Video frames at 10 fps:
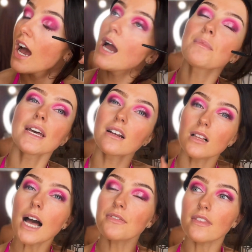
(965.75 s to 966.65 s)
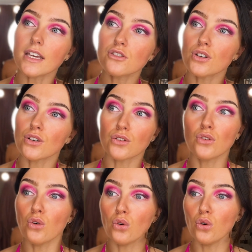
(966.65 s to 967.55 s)
I'm kind of glad that they took
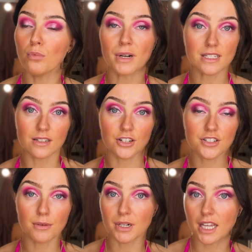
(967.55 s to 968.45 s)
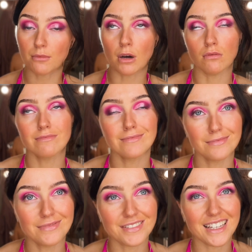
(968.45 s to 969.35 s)
no prisoners. They were like, well,
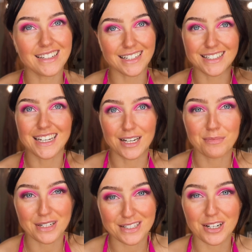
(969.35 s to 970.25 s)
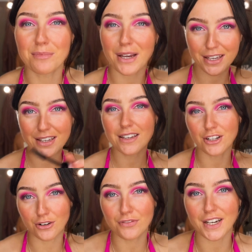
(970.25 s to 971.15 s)
they did take a prisoner, but you
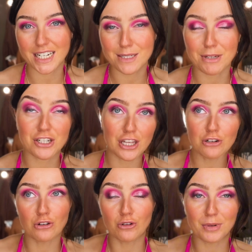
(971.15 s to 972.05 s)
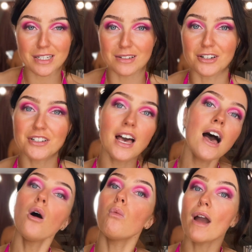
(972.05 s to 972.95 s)
know, figure of speech, they took no prisoners
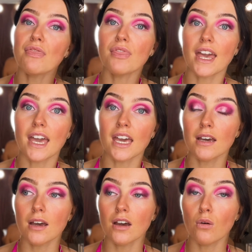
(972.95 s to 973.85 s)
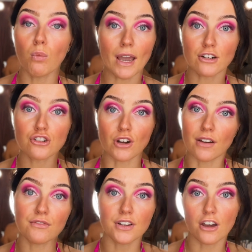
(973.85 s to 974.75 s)
when they went straight
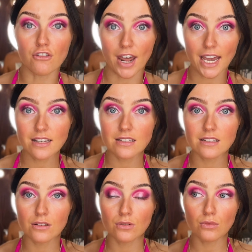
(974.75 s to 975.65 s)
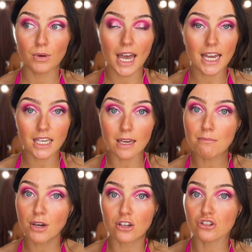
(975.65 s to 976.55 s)
in for their arrest egg uh,
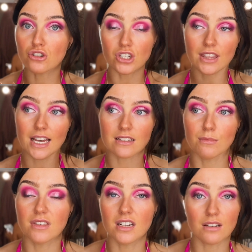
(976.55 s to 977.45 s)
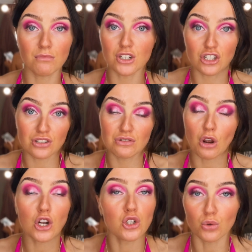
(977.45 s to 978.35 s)
game because usually that's something that we just
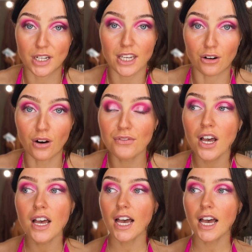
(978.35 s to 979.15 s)
don't hear of.